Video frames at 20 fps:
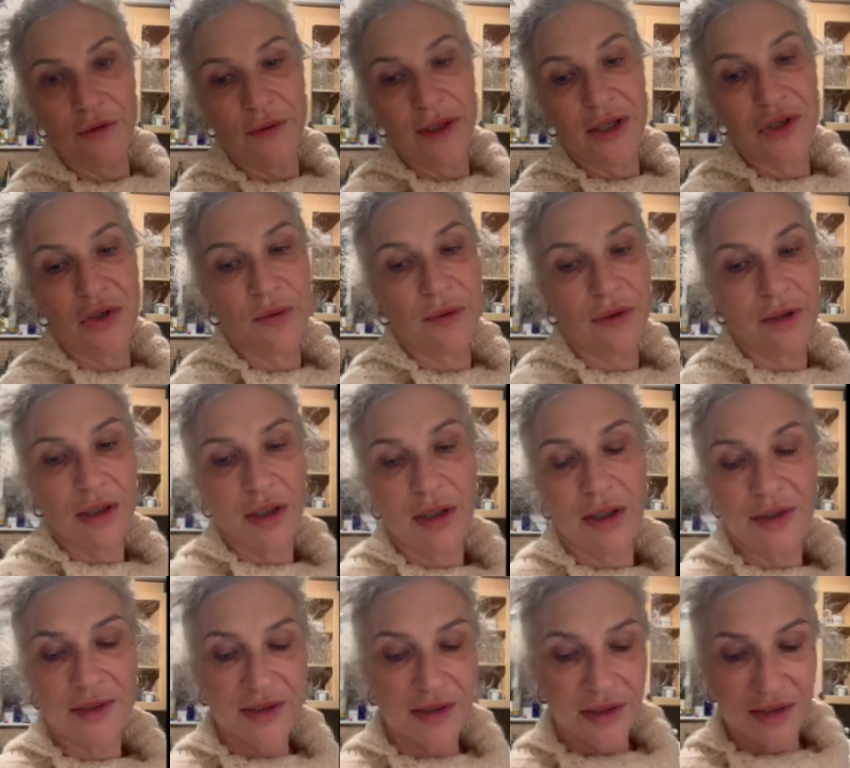actual
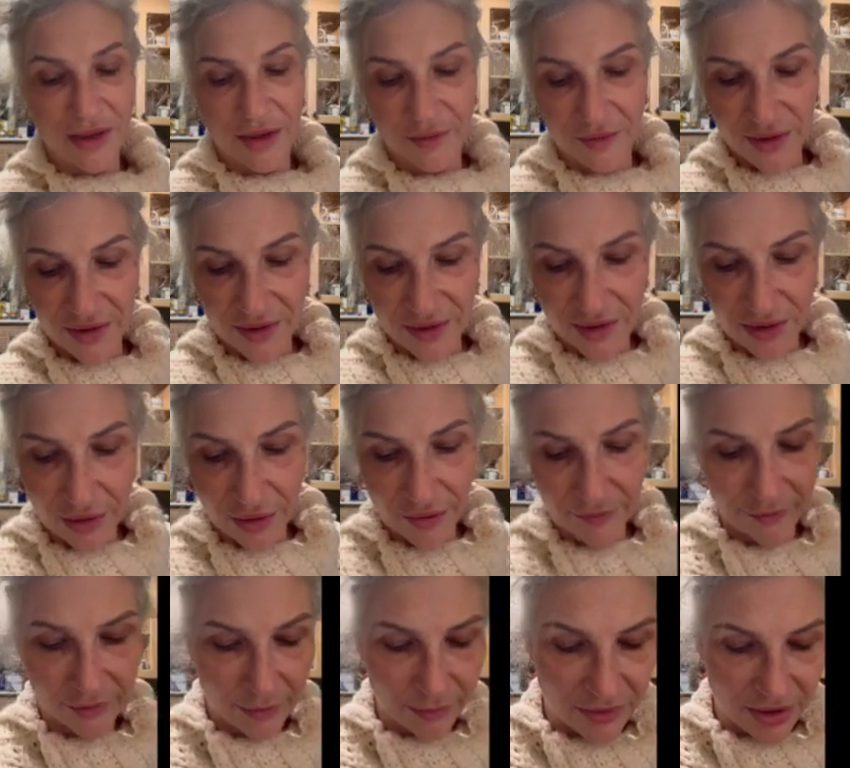cost savings there
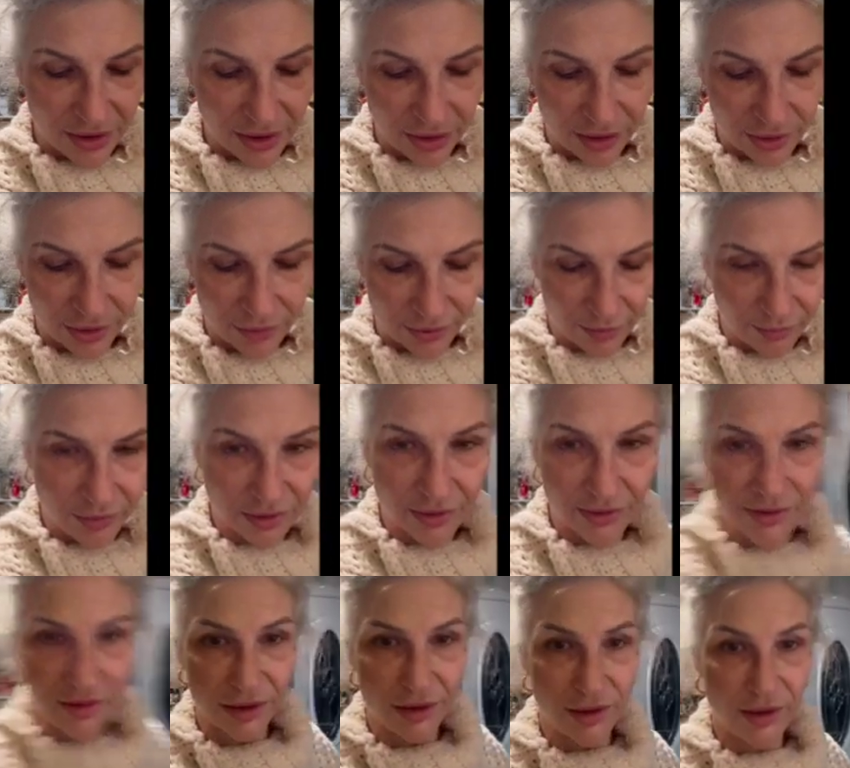if I'm dehydrating, because
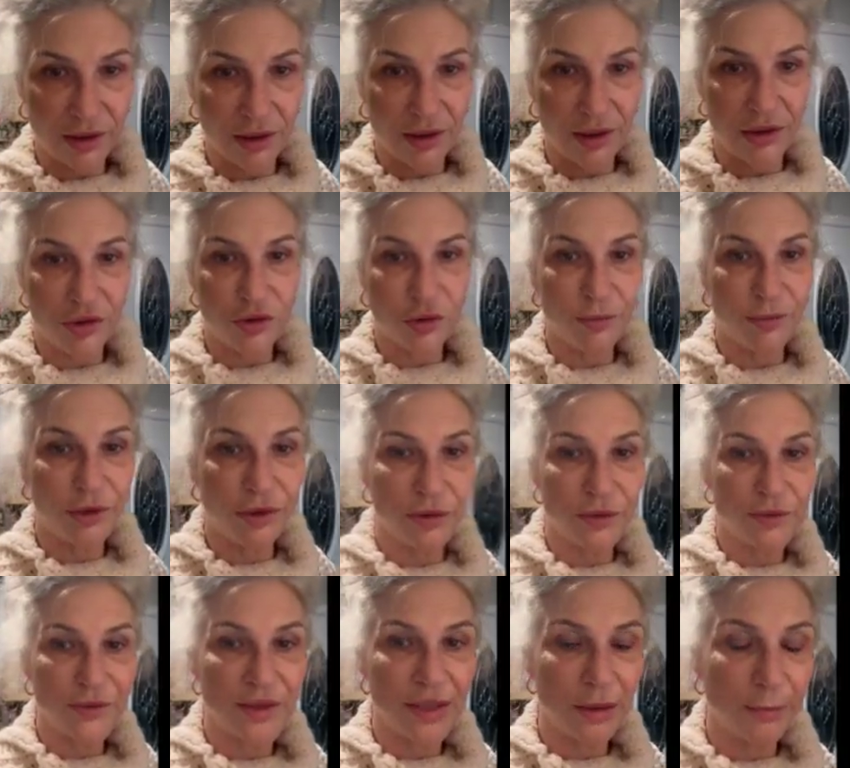then the hydro bill
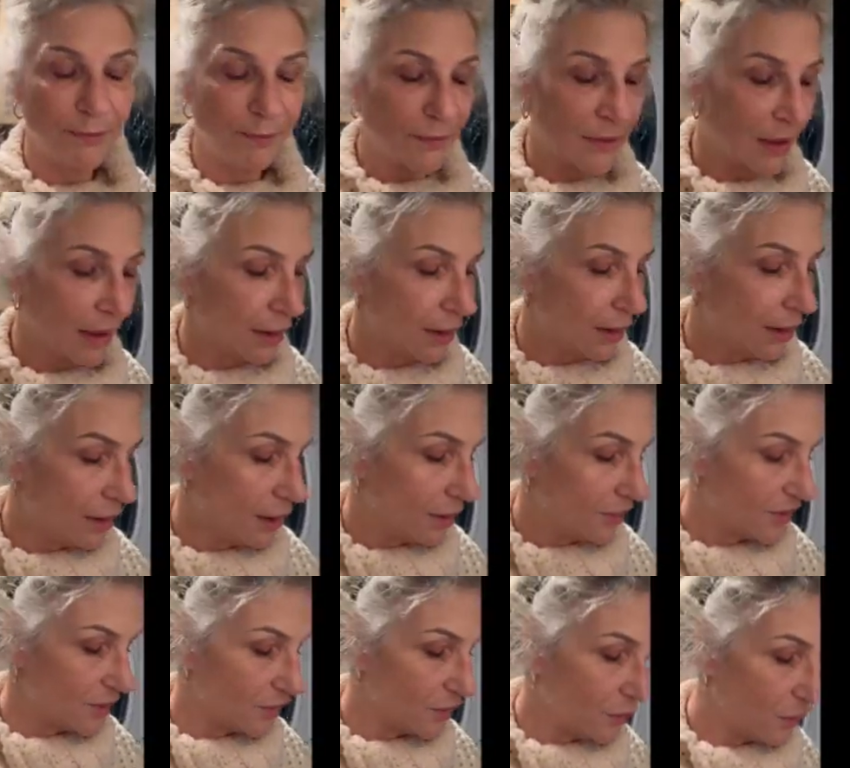goes up.
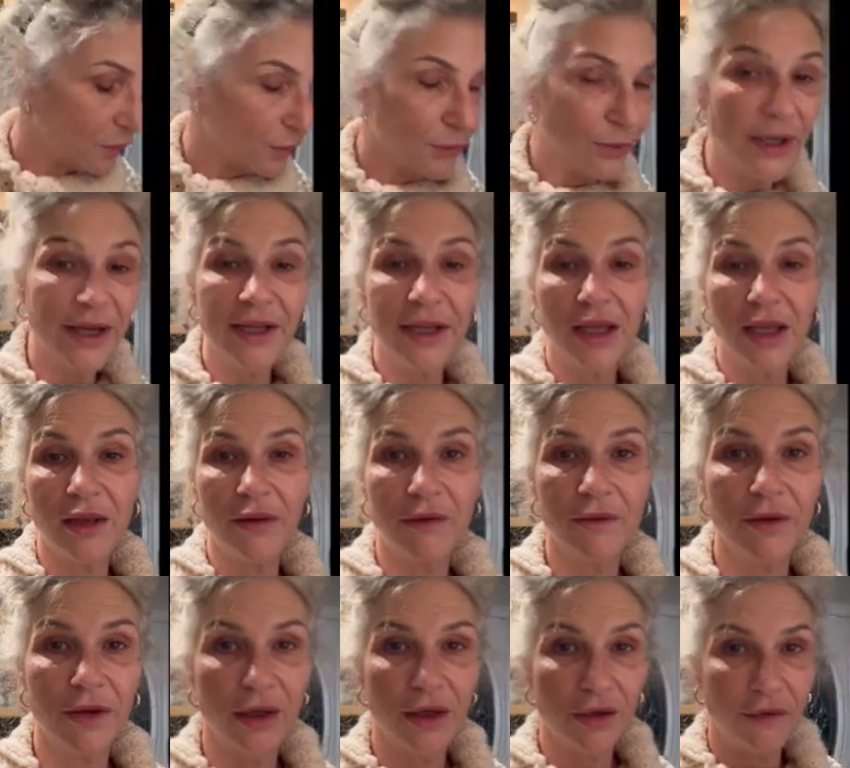So I gave
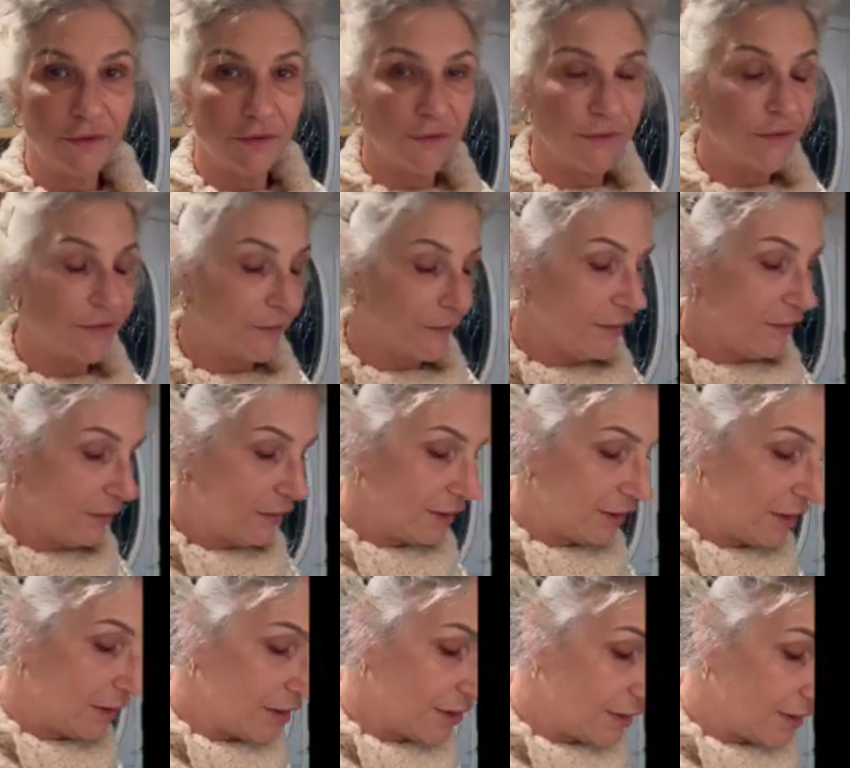half the
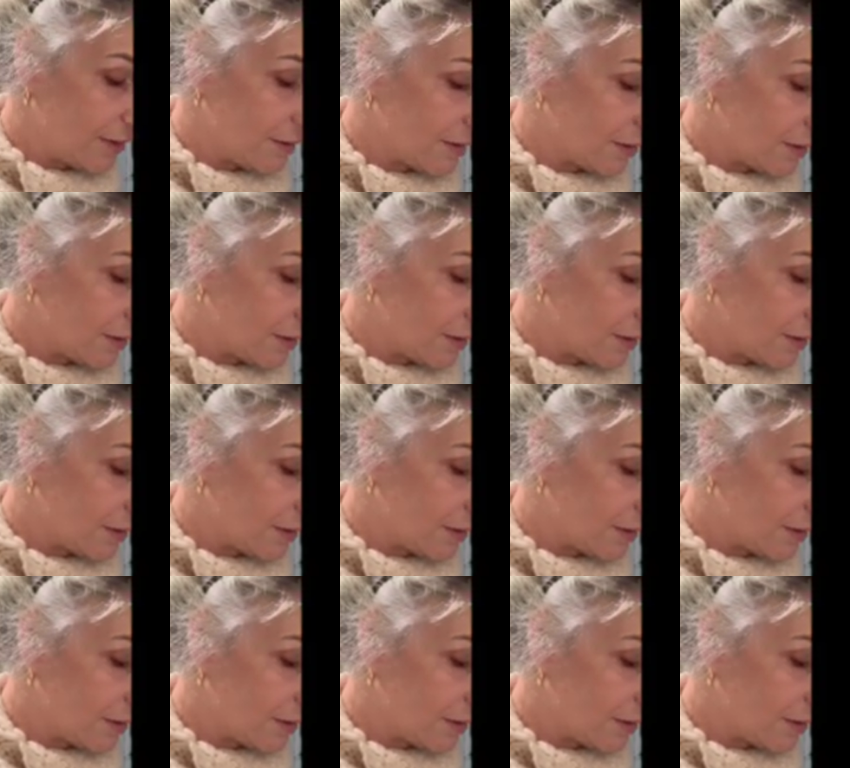onions